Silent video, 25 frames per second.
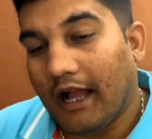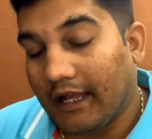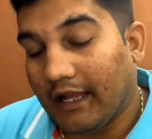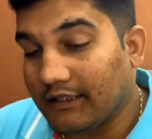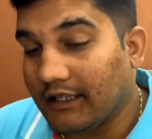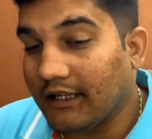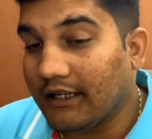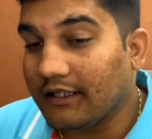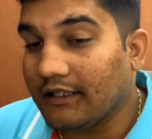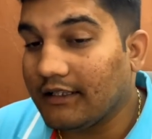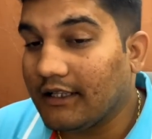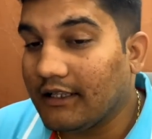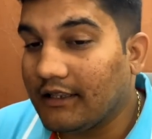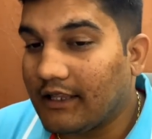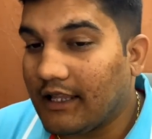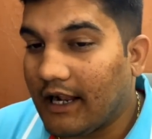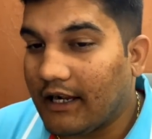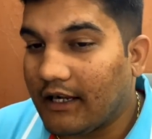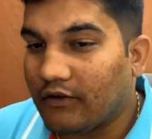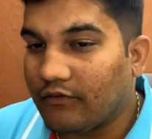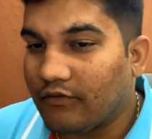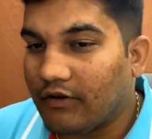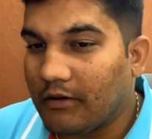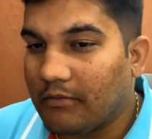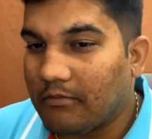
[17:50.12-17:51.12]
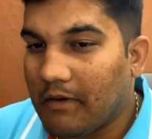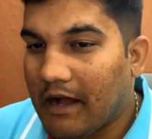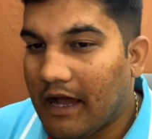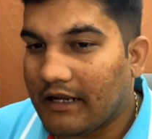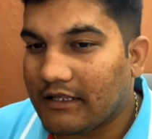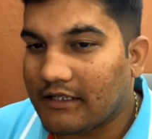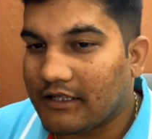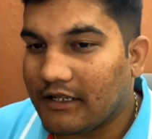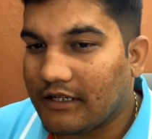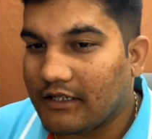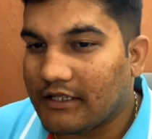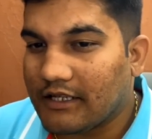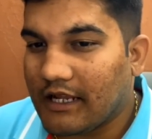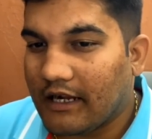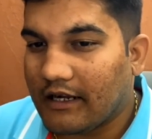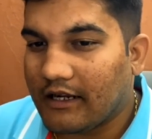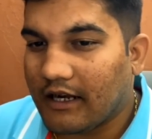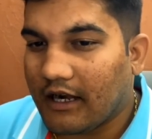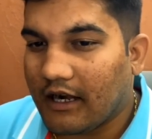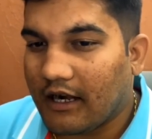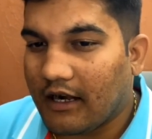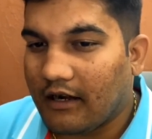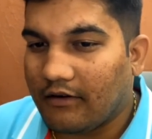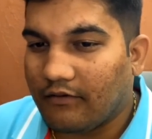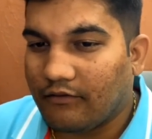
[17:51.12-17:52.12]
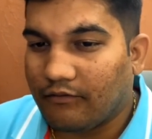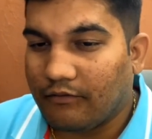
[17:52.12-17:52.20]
Other than that, when Mars and Saturn,